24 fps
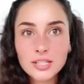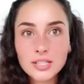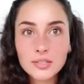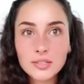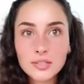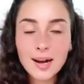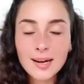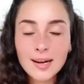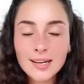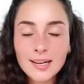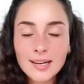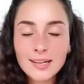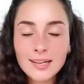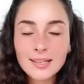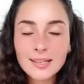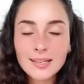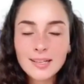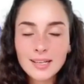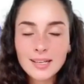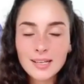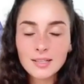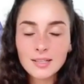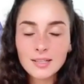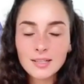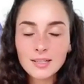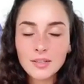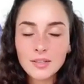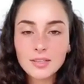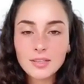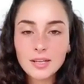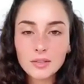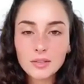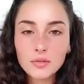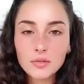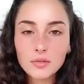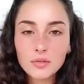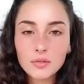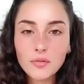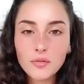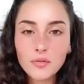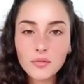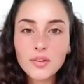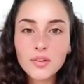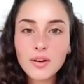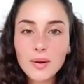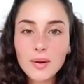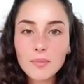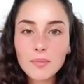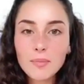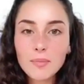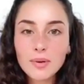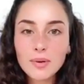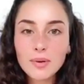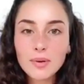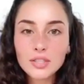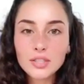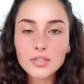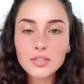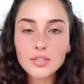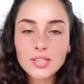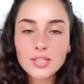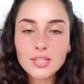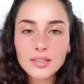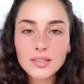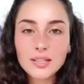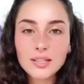in your body, then you start to feel the vibrations.